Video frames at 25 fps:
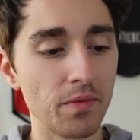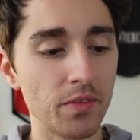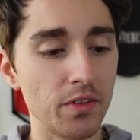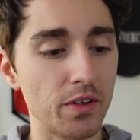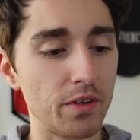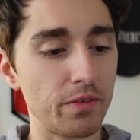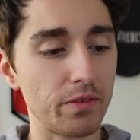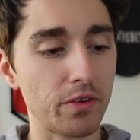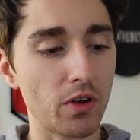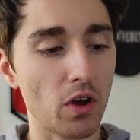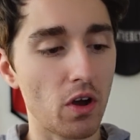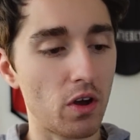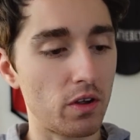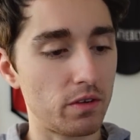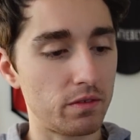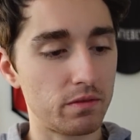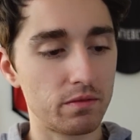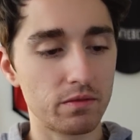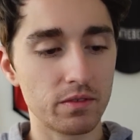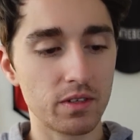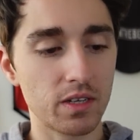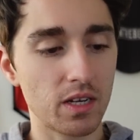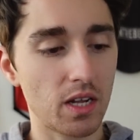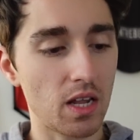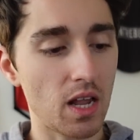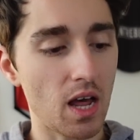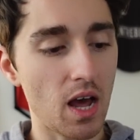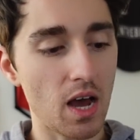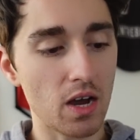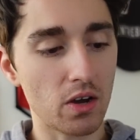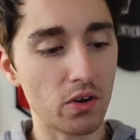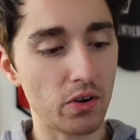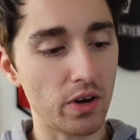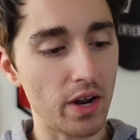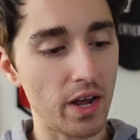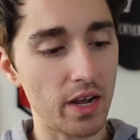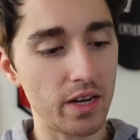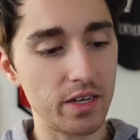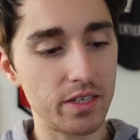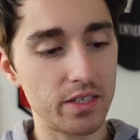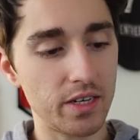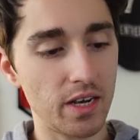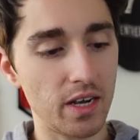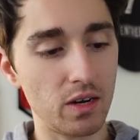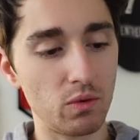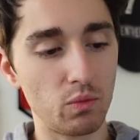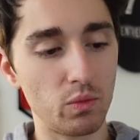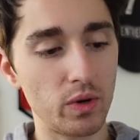you've got Clark on 18,